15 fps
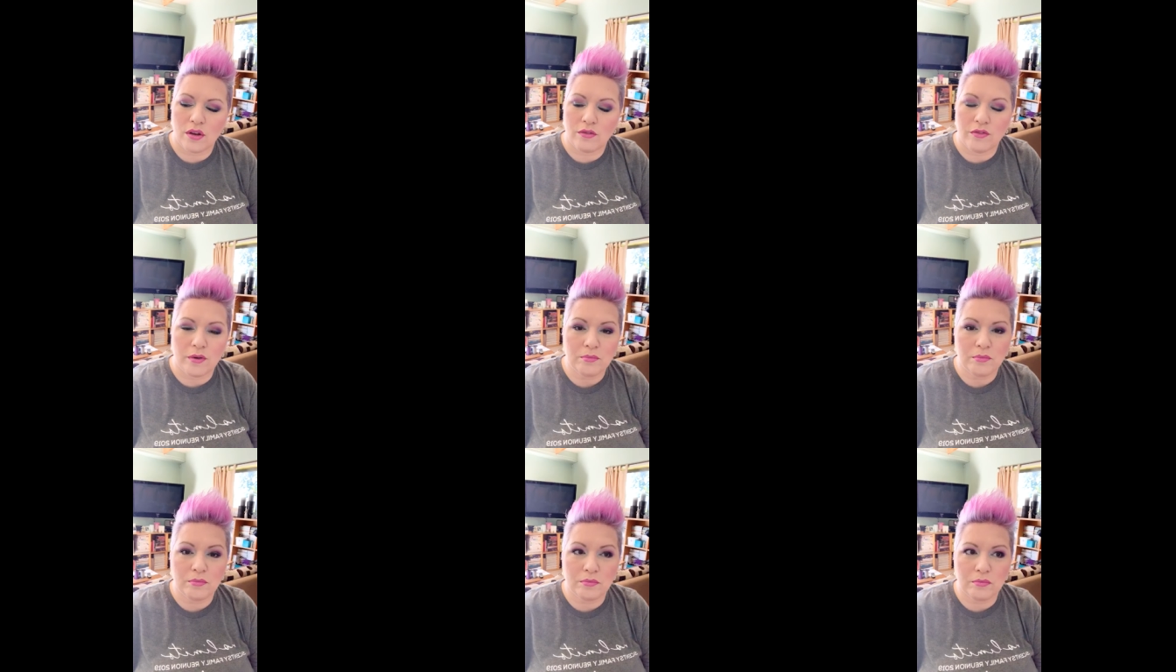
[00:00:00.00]

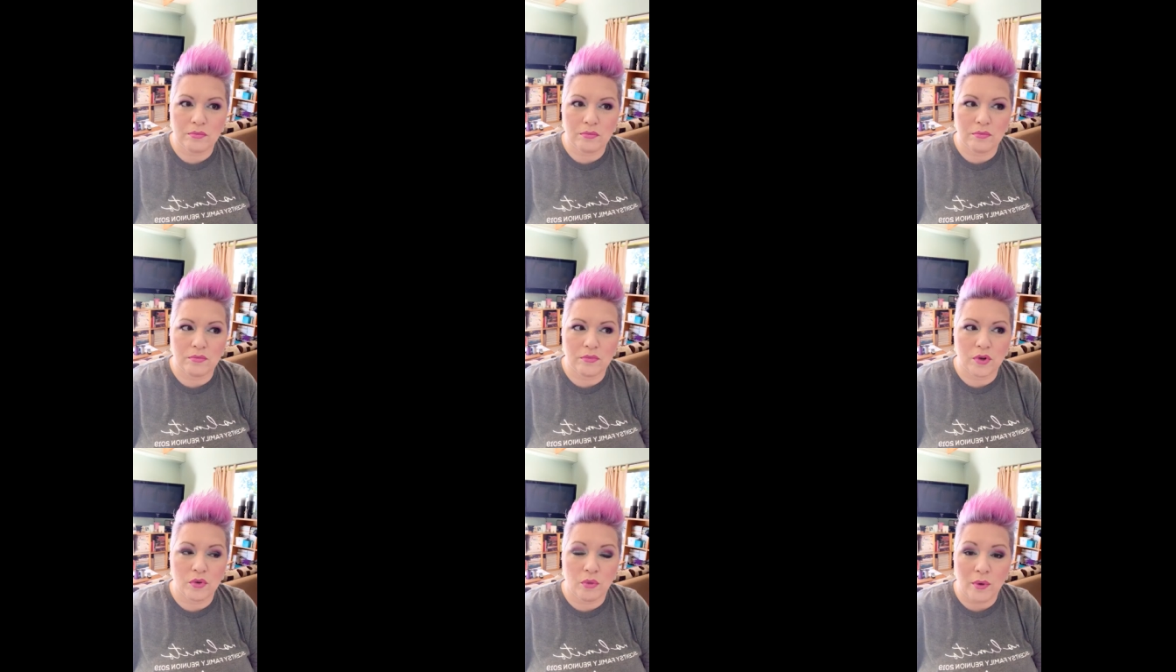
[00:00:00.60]
from
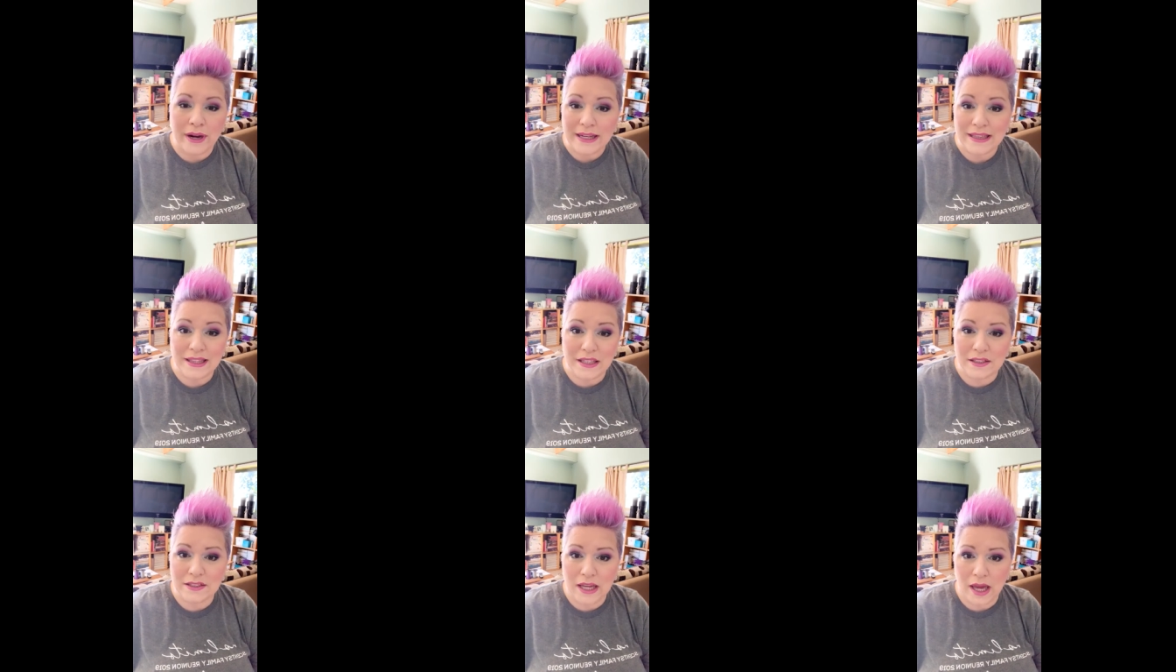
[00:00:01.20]
great
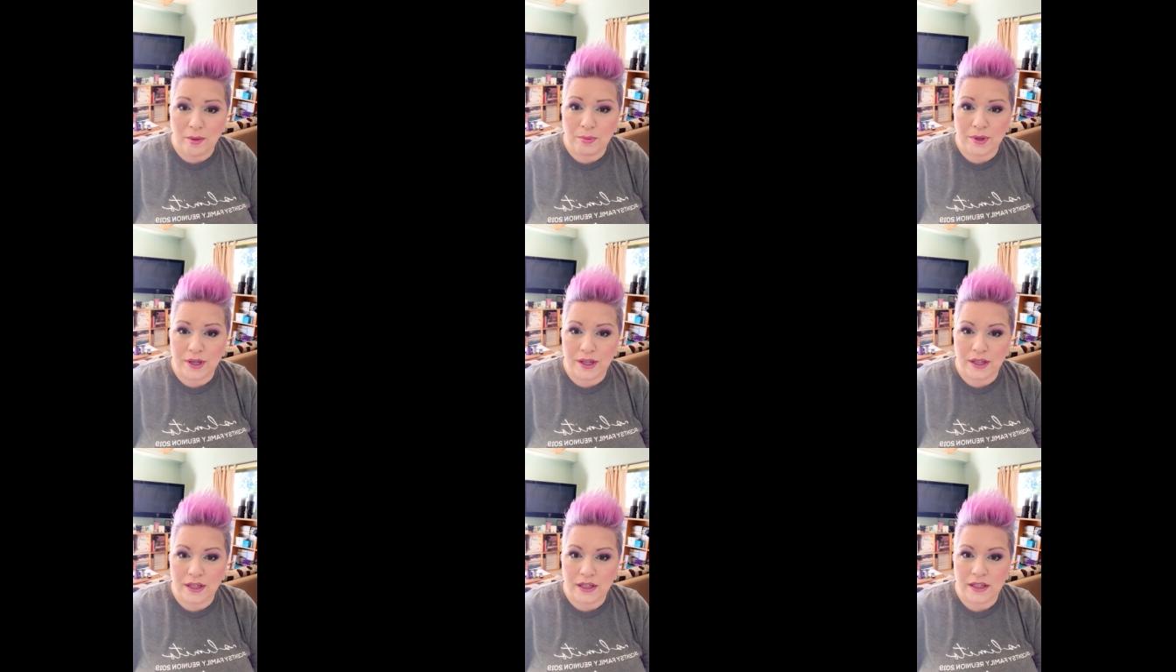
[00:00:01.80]
things
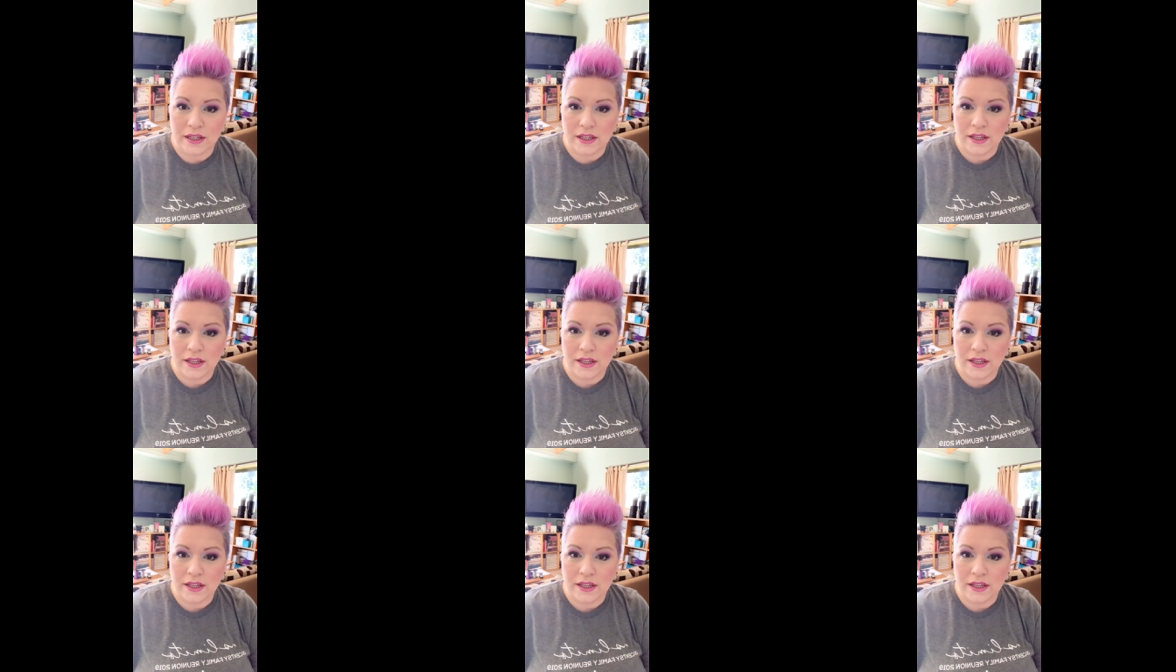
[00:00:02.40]
happening.